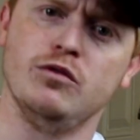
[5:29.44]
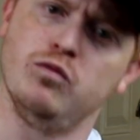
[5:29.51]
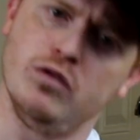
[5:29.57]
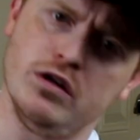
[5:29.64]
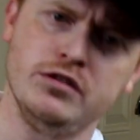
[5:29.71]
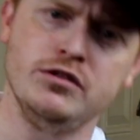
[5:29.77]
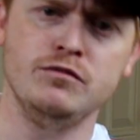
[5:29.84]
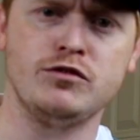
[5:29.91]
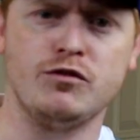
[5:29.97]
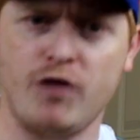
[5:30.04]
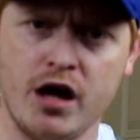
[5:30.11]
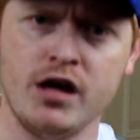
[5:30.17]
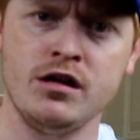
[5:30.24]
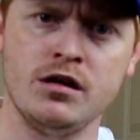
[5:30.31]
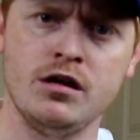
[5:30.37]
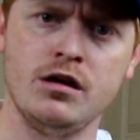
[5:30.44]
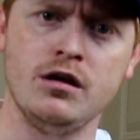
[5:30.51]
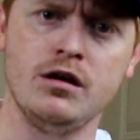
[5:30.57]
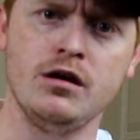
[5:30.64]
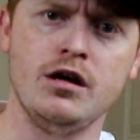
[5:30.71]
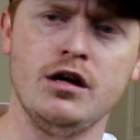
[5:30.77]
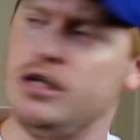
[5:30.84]
Williams, right?
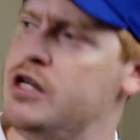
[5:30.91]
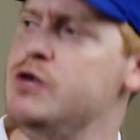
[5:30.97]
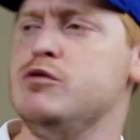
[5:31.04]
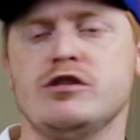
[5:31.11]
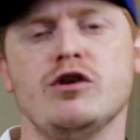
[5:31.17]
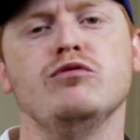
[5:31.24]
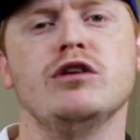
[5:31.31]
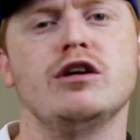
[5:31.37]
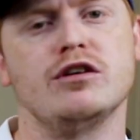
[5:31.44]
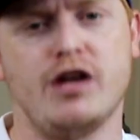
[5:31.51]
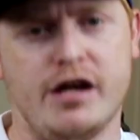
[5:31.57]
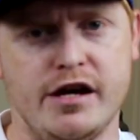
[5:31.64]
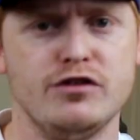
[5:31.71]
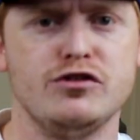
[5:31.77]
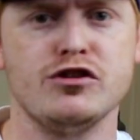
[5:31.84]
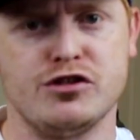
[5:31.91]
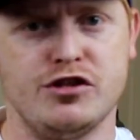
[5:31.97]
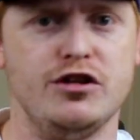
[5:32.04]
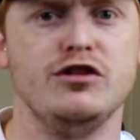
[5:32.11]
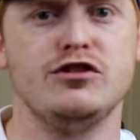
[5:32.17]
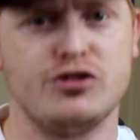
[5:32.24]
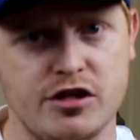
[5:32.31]
He was on the Kansas
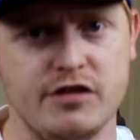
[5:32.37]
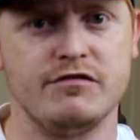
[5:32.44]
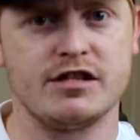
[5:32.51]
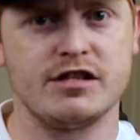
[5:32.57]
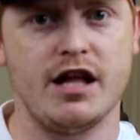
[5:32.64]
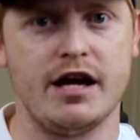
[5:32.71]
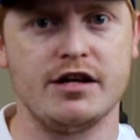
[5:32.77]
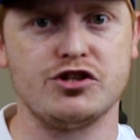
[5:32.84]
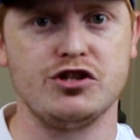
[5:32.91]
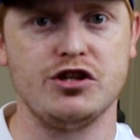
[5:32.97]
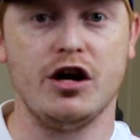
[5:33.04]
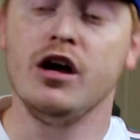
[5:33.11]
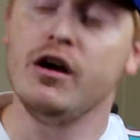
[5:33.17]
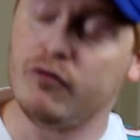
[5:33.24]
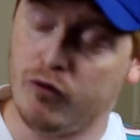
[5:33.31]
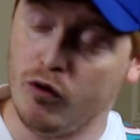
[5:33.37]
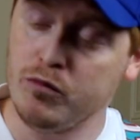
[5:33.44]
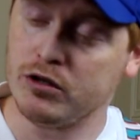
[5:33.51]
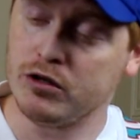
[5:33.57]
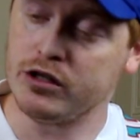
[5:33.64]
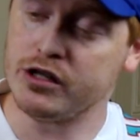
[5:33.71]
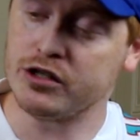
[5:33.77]
City Chiefs last year,
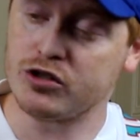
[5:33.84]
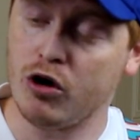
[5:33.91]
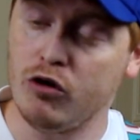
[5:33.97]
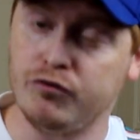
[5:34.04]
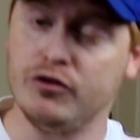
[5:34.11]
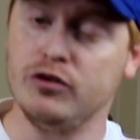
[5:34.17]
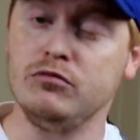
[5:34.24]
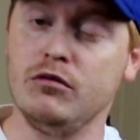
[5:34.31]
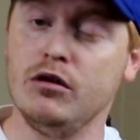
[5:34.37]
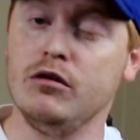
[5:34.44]
formerly a Dolphin.